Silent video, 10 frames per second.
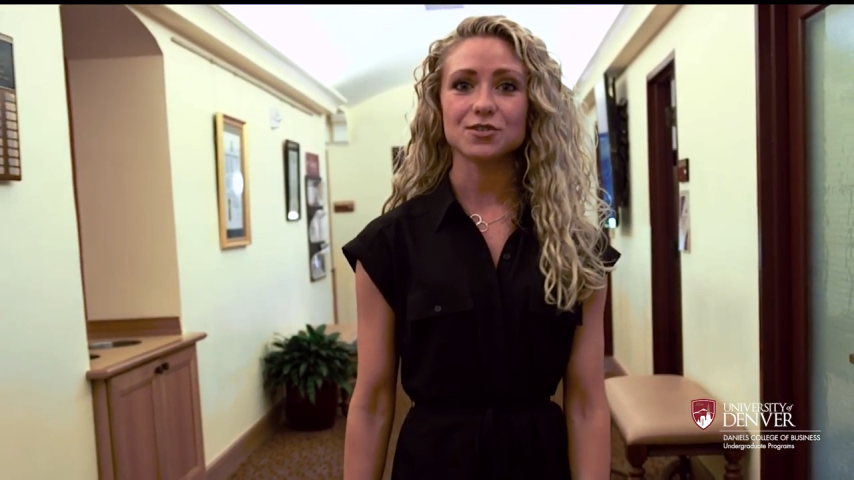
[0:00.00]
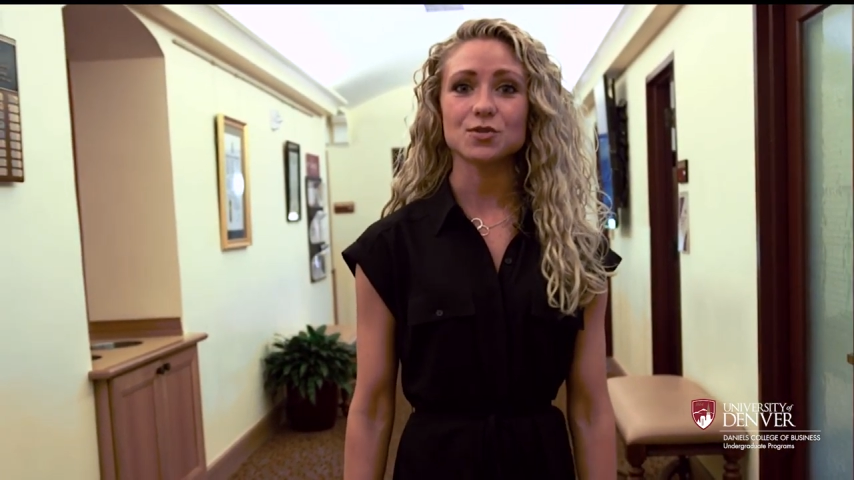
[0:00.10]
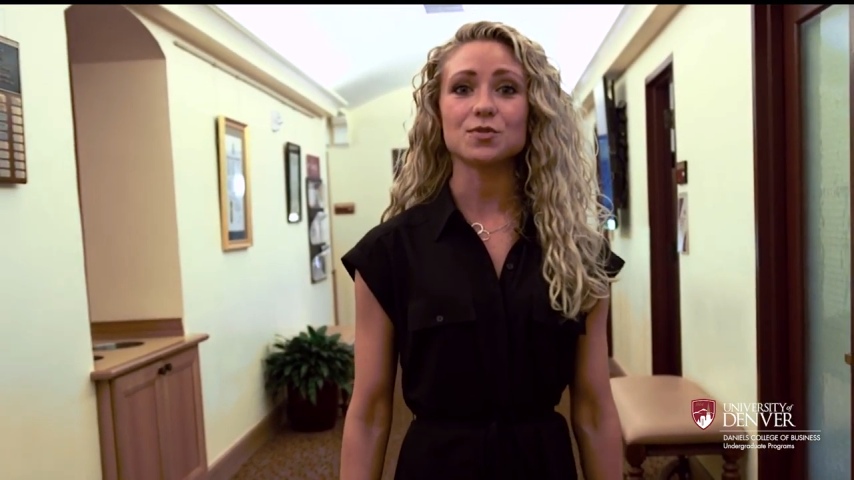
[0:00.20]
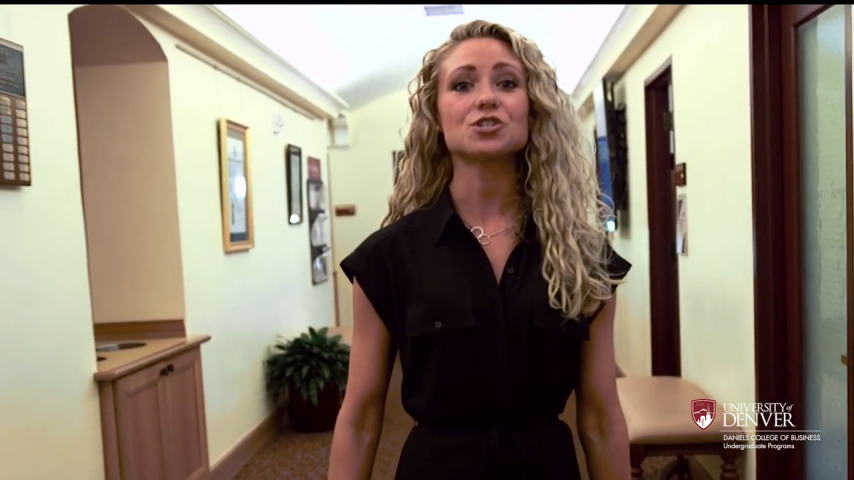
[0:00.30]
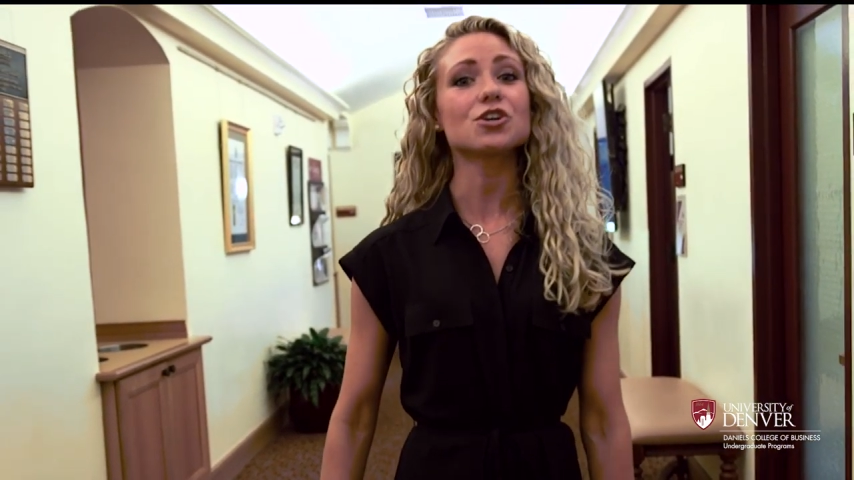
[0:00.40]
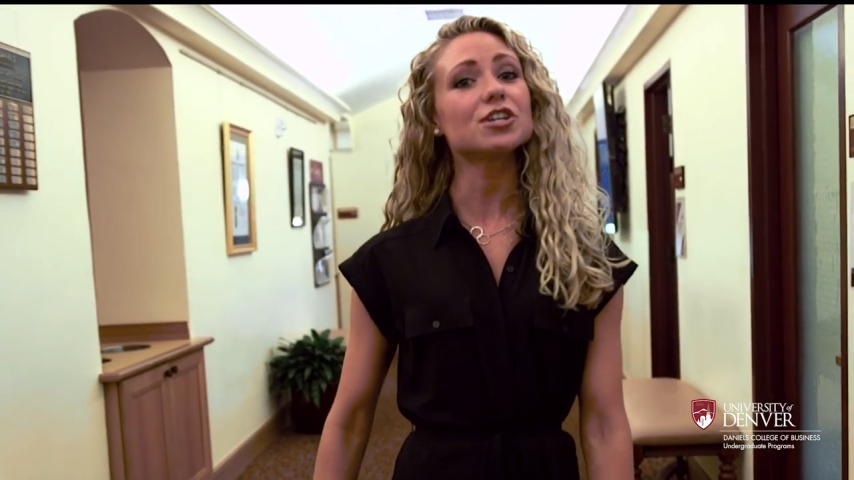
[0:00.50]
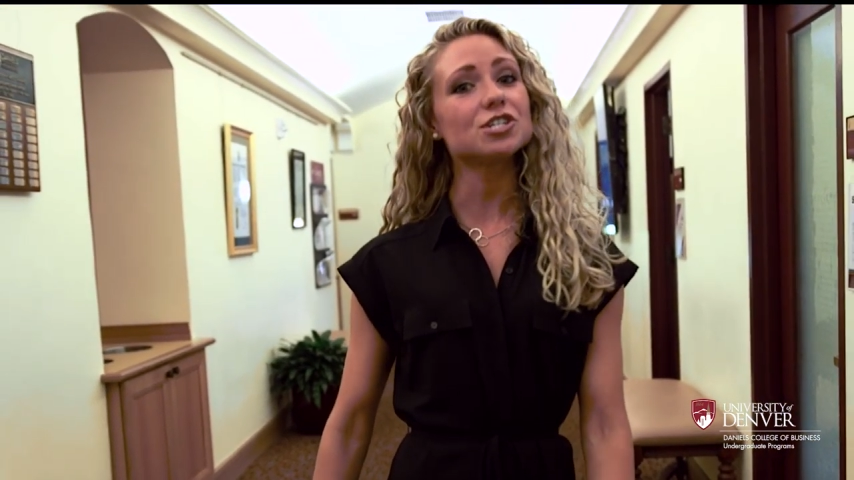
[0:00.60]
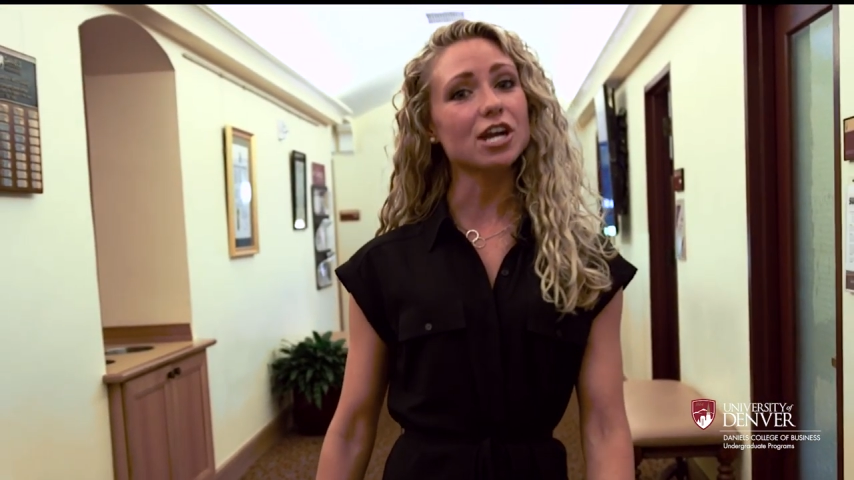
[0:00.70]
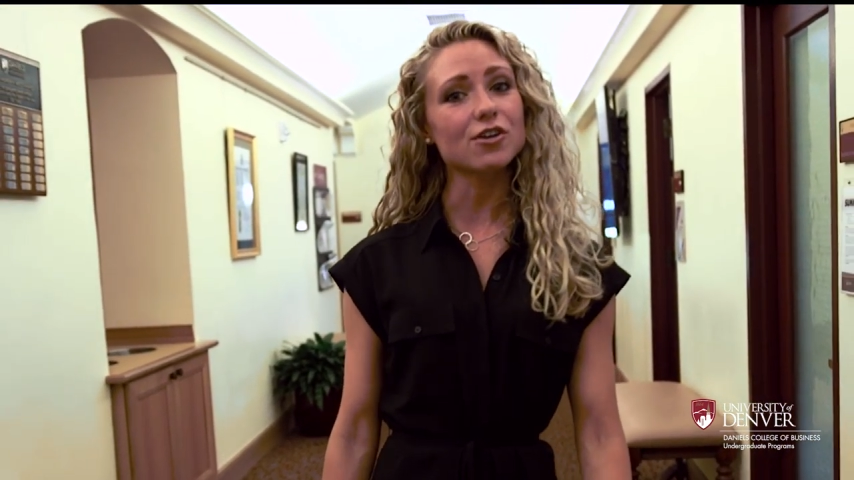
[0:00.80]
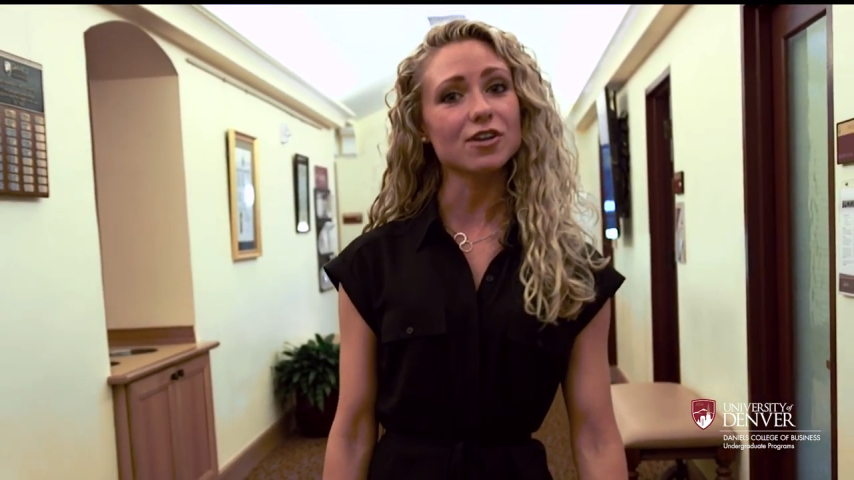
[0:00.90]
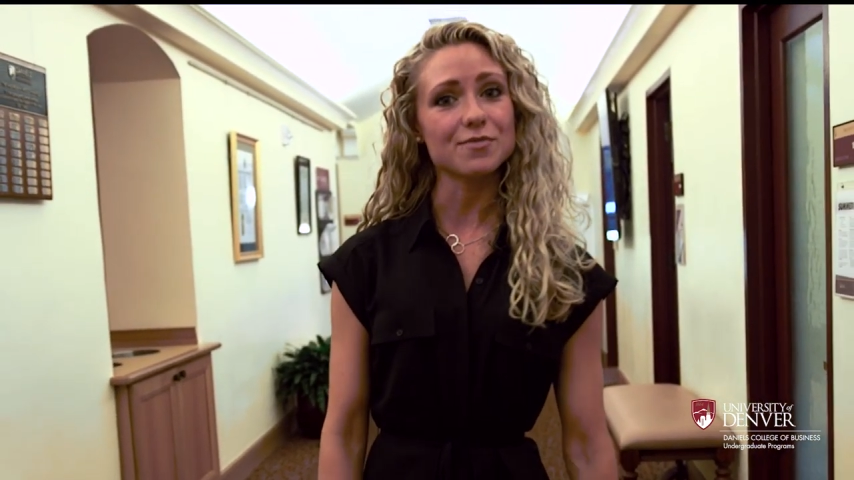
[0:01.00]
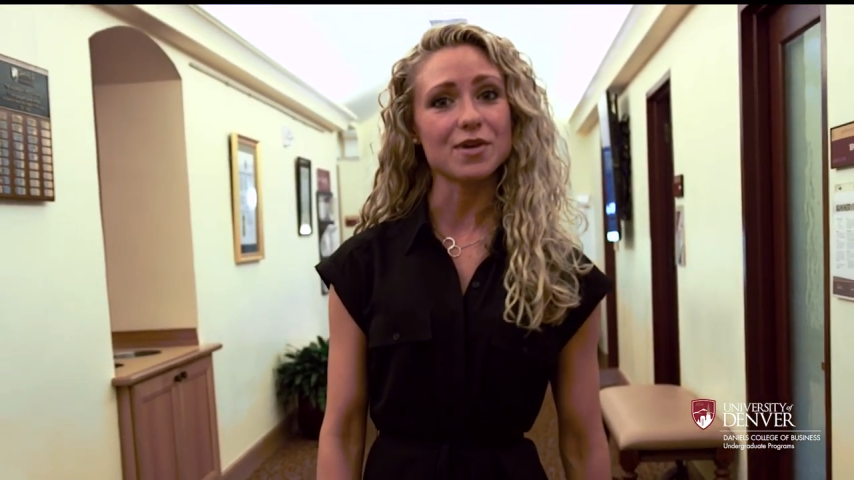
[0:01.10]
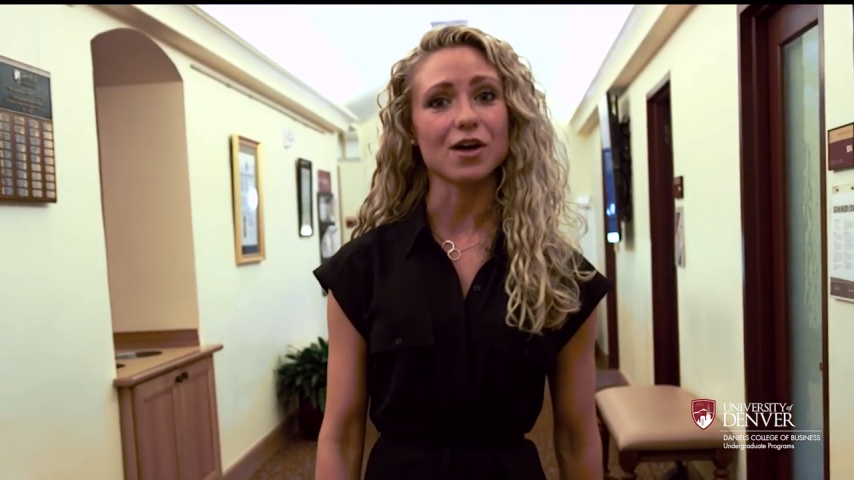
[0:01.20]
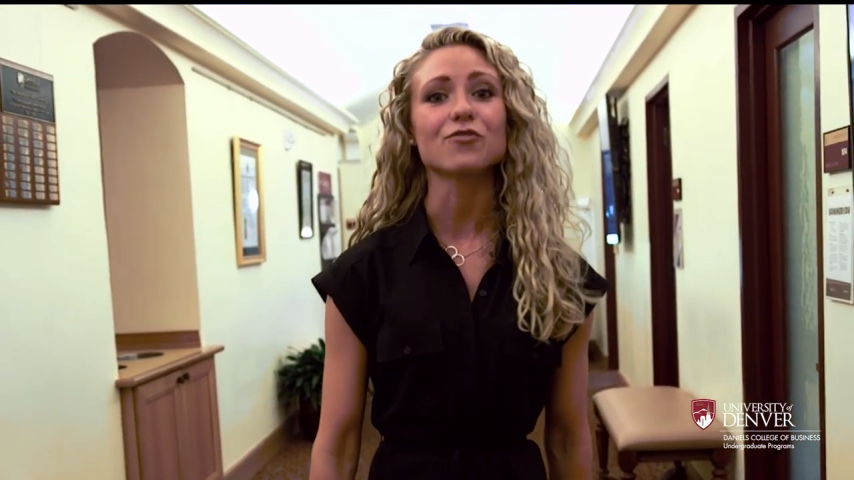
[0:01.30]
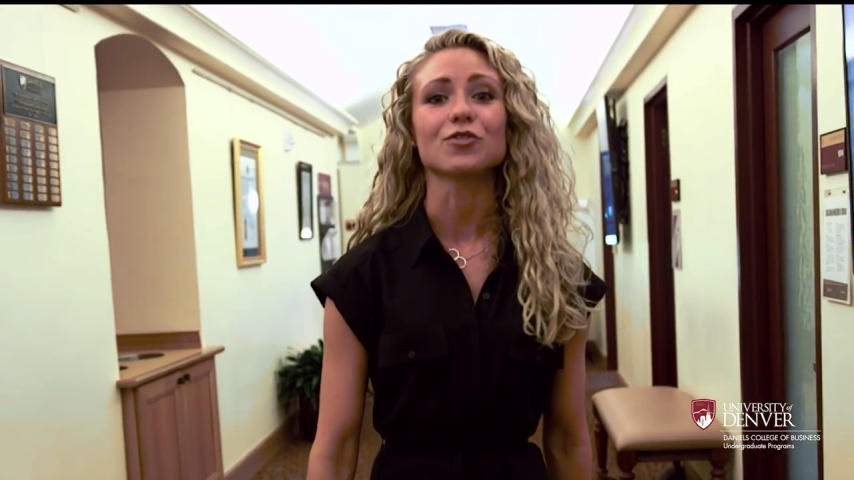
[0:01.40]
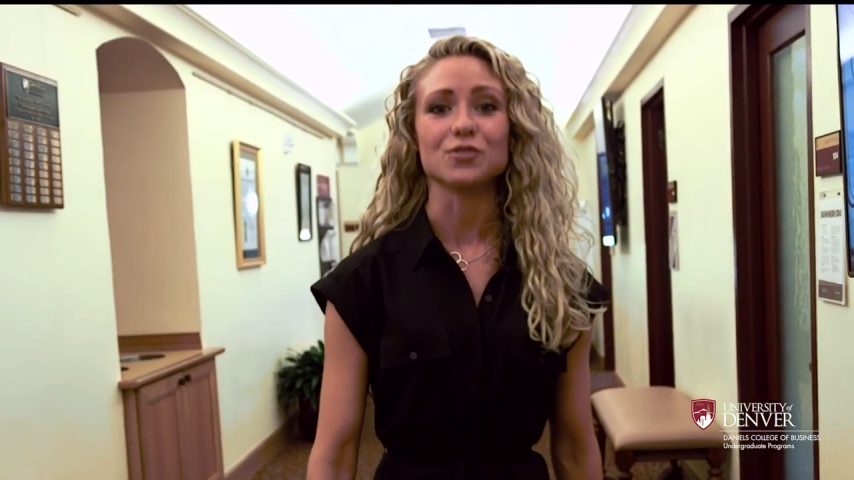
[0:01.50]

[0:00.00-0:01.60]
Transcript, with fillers: so be sure to check your email for